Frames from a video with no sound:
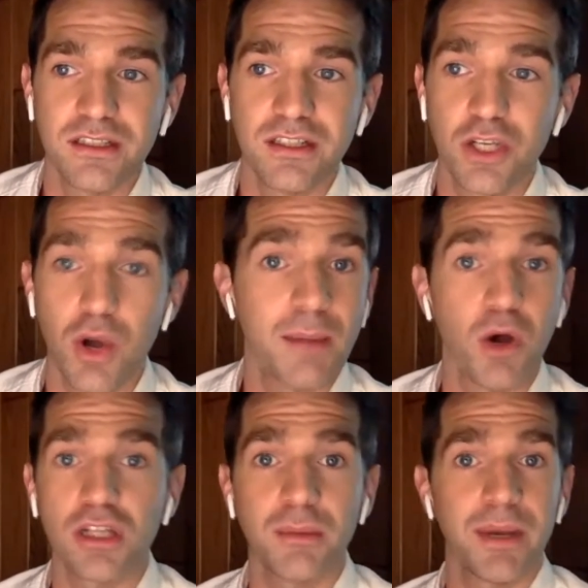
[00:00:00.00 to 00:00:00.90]
you know, I'm
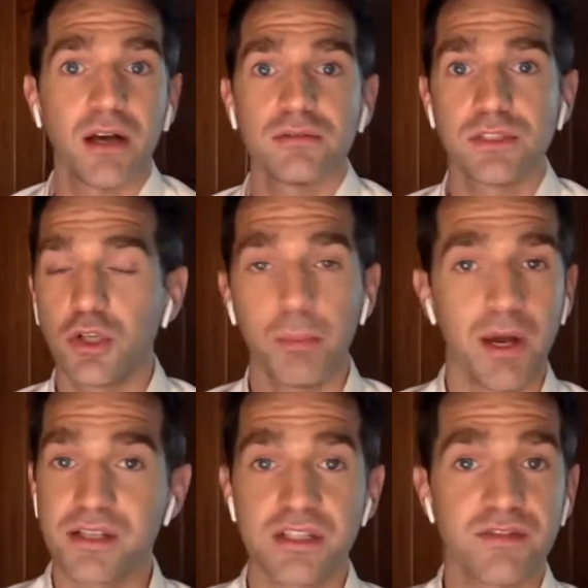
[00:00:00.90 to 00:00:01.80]
all about, you know,
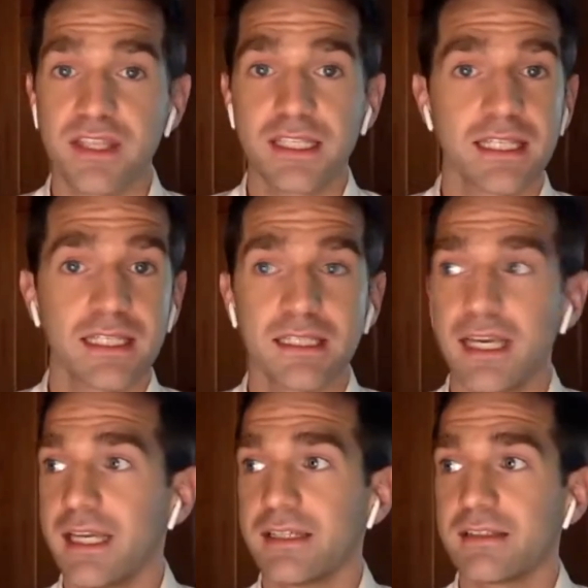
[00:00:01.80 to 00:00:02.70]
positive thinking
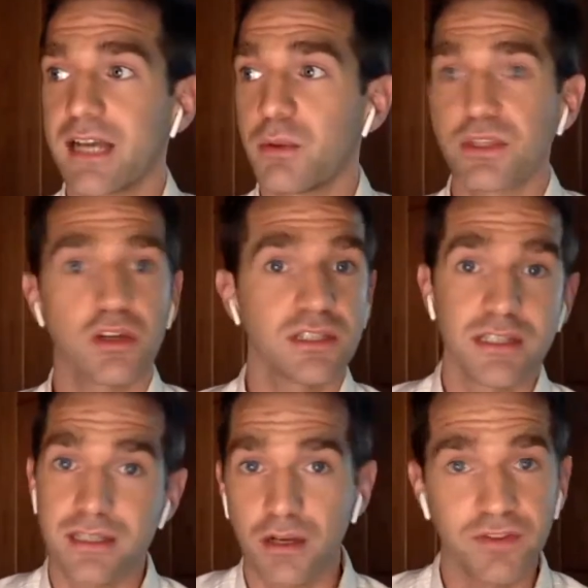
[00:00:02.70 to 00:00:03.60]
and I was all
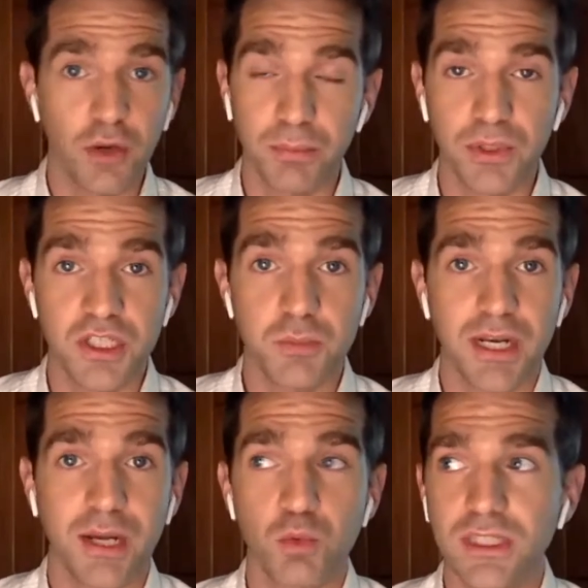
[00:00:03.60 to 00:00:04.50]
into self-help books,
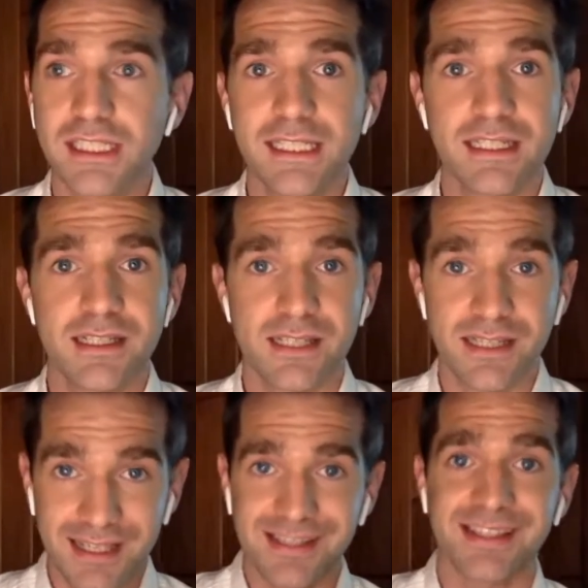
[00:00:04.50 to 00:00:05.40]
but I really needed to see
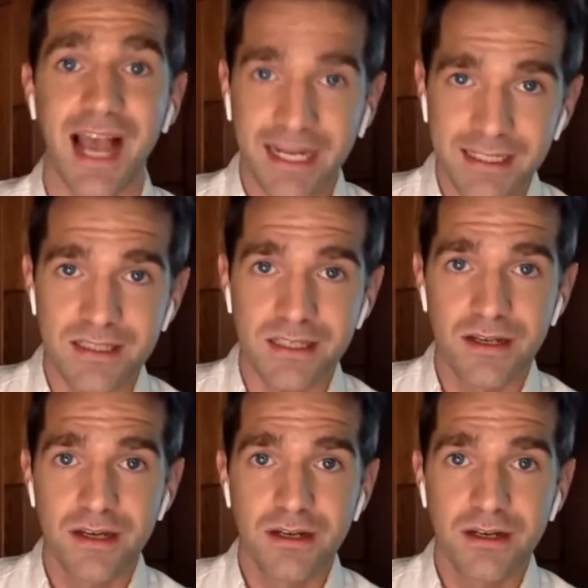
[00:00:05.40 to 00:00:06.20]
the science